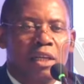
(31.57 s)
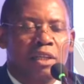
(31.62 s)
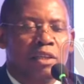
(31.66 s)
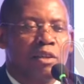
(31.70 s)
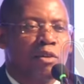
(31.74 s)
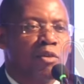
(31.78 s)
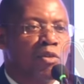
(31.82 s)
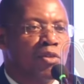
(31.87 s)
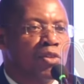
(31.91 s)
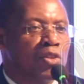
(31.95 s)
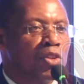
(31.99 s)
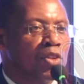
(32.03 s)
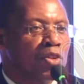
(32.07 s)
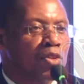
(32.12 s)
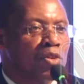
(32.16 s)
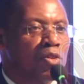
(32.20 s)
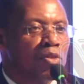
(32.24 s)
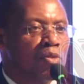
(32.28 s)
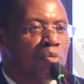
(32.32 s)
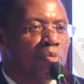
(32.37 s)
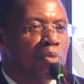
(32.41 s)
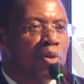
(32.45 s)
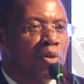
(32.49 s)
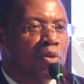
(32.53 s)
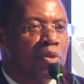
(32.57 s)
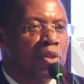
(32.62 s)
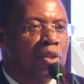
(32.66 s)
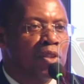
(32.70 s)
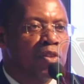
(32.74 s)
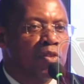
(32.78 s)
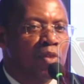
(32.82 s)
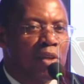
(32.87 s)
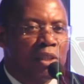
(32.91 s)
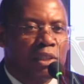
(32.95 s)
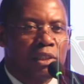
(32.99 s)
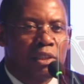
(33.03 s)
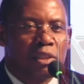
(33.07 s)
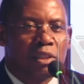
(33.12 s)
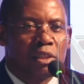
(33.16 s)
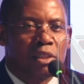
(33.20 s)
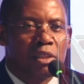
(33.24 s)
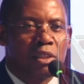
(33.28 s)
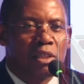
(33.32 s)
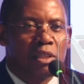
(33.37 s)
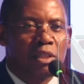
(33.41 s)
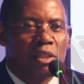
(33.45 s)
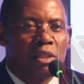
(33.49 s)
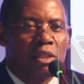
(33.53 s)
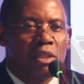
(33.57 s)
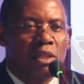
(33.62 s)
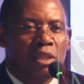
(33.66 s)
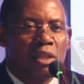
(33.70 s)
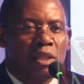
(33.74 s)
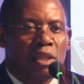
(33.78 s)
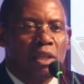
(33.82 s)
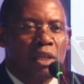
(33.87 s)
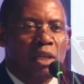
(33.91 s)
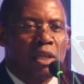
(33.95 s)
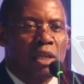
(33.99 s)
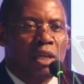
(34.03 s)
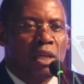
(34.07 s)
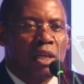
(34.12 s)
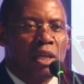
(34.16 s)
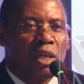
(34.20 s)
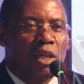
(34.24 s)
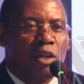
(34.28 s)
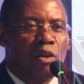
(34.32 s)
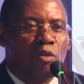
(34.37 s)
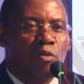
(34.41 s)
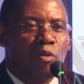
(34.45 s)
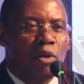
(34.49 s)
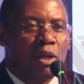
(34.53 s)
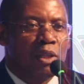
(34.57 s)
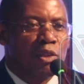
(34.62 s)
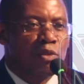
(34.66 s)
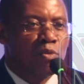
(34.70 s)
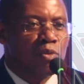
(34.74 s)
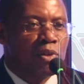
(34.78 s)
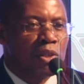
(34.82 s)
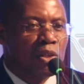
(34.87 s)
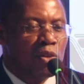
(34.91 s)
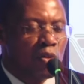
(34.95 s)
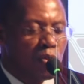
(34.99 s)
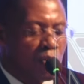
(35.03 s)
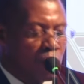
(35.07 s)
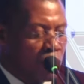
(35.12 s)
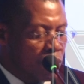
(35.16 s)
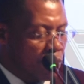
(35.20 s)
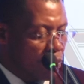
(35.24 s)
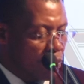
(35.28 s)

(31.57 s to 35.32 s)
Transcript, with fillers: and continue to build trust in what we do.